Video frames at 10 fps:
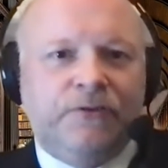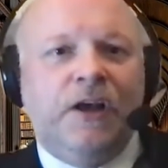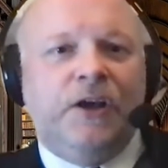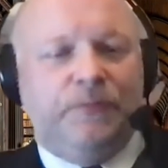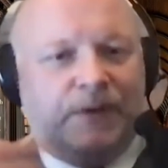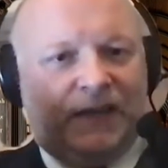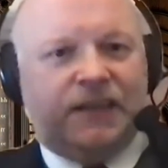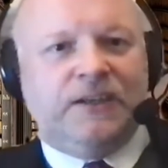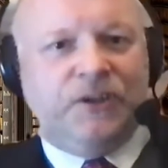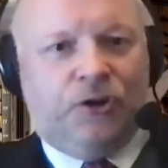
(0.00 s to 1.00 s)
You might get
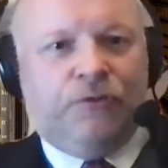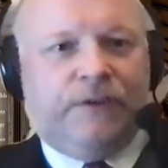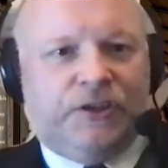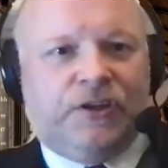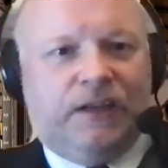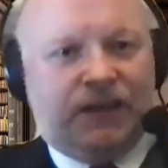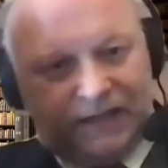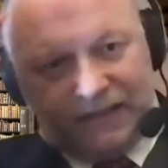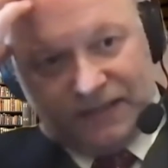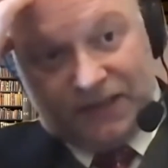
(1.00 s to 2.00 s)
it officially like in
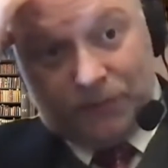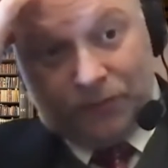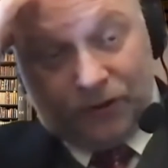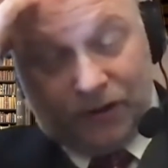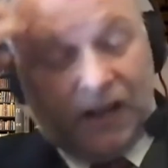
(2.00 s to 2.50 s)
Singapore.